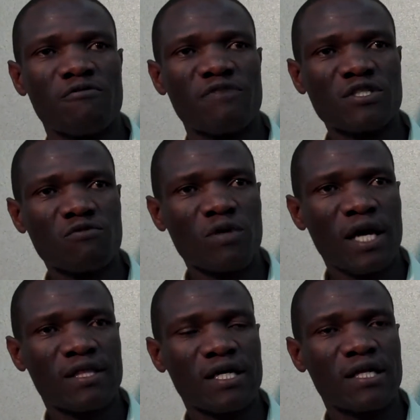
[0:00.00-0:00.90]
First of all,
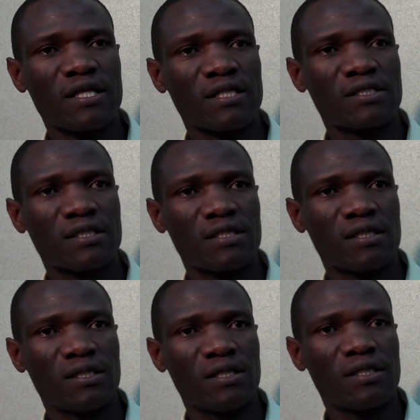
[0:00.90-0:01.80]
I think that
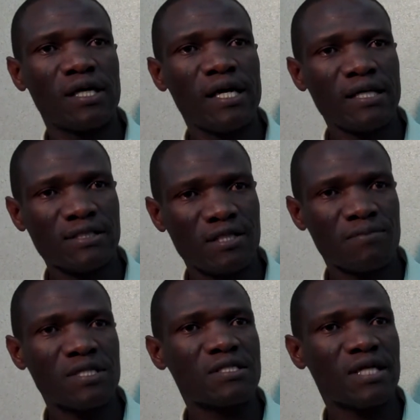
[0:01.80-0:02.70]
the
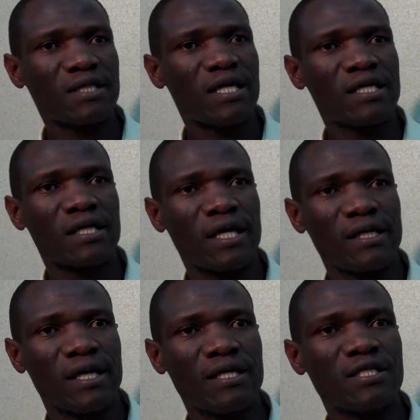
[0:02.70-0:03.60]
SME sector in
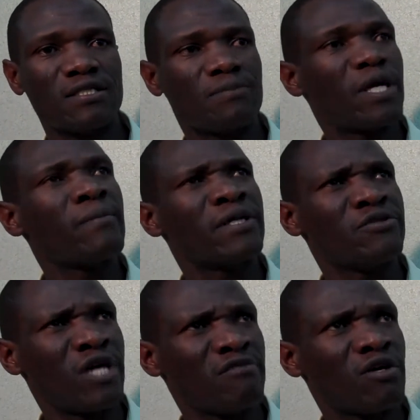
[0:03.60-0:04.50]
Kenya is the primary
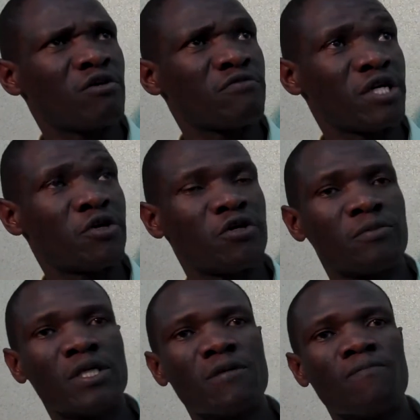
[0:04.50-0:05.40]
driver of the
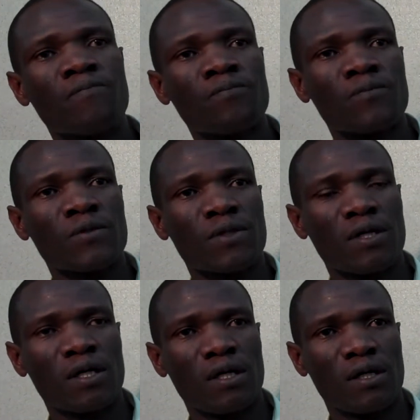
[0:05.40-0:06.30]
economy.
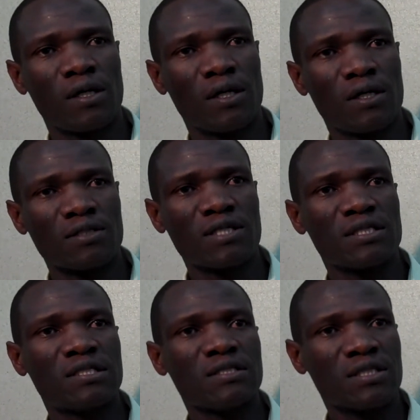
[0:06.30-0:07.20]

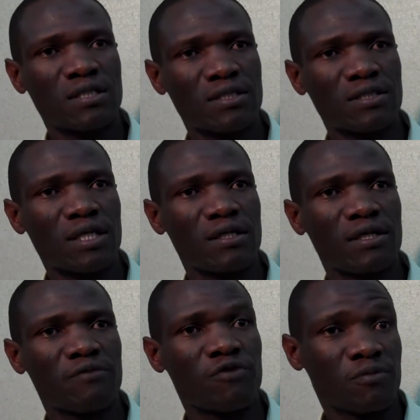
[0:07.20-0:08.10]
Statistics
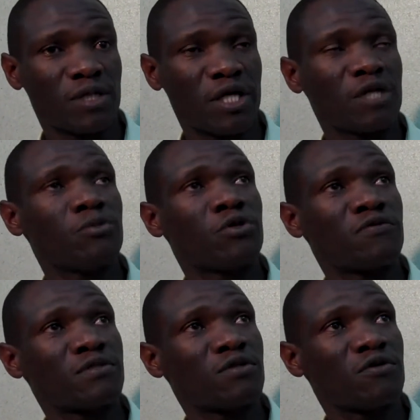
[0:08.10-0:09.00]
from the Kenya Bureau
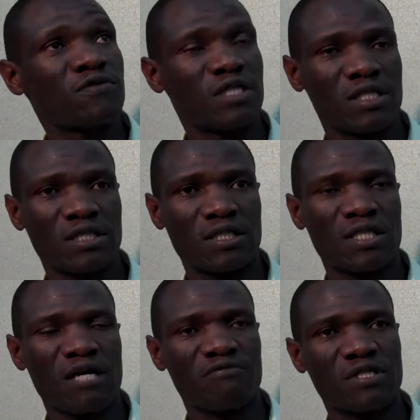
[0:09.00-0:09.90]
of
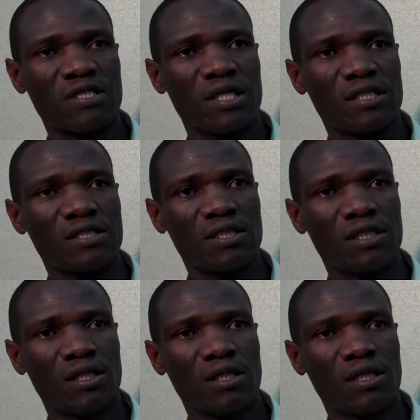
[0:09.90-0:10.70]
Statistics have it that